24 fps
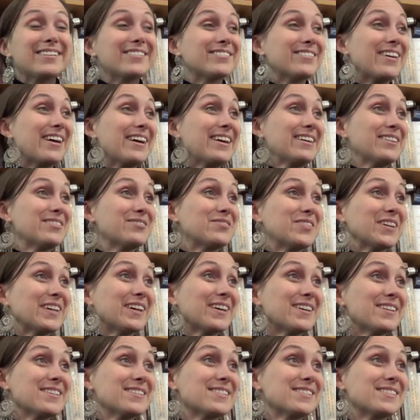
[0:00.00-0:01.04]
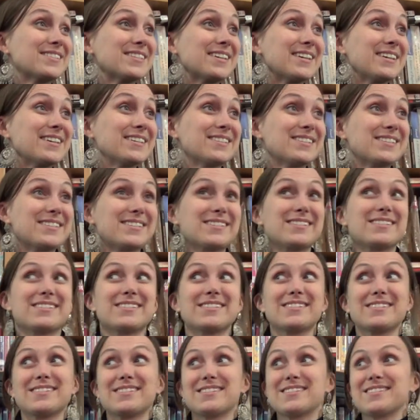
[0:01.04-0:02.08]
Right? Mm-hmm. Because
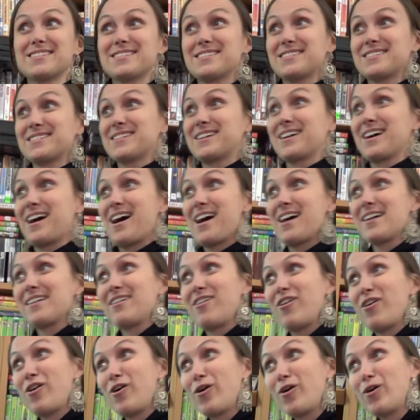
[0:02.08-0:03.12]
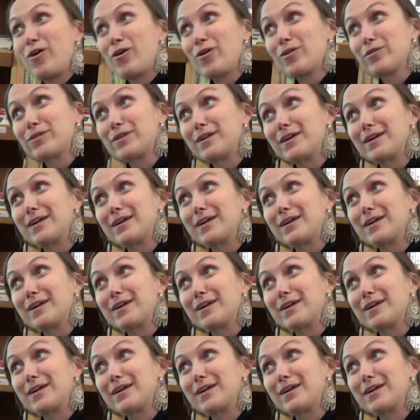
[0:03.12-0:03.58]
it's got all the,